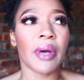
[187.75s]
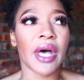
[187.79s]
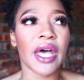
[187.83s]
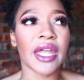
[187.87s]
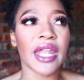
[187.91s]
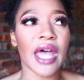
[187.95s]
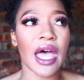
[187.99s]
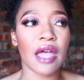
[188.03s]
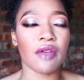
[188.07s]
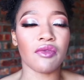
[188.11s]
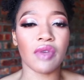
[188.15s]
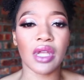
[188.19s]

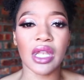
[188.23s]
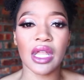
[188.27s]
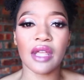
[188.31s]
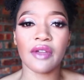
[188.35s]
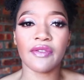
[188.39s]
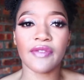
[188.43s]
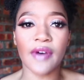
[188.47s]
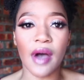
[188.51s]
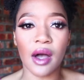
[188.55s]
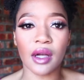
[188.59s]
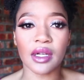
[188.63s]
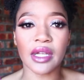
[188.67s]
But I really
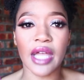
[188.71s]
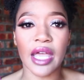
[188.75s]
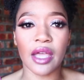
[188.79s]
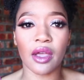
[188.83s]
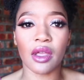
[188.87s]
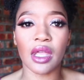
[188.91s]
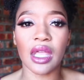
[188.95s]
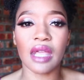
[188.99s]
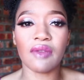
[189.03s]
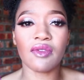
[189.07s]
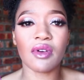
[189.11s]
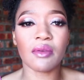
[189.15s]
felt
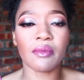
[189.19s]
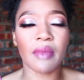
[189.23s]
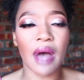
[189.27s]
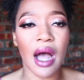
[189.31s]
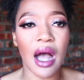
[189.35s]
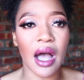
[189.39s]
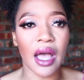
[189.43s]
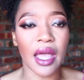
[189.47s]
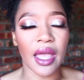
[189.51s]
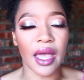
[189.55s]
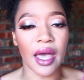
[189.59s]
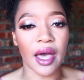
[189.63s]
like even
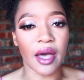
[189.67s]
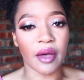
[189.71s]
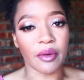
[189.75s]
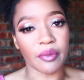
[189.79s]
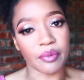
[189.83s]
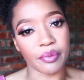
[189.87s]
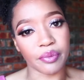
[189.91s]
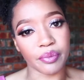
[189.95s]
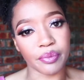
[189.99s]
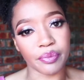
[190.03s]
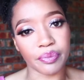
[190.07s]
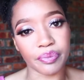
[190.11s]

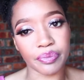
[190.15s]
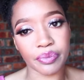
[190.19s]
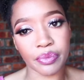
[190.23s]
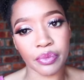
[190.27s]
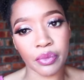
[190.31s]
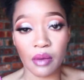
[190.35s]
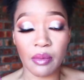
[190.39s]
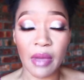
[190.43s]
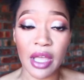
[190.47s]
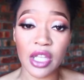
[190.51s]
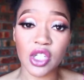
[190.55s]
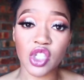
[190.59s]

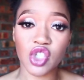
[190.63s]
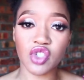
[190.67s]
my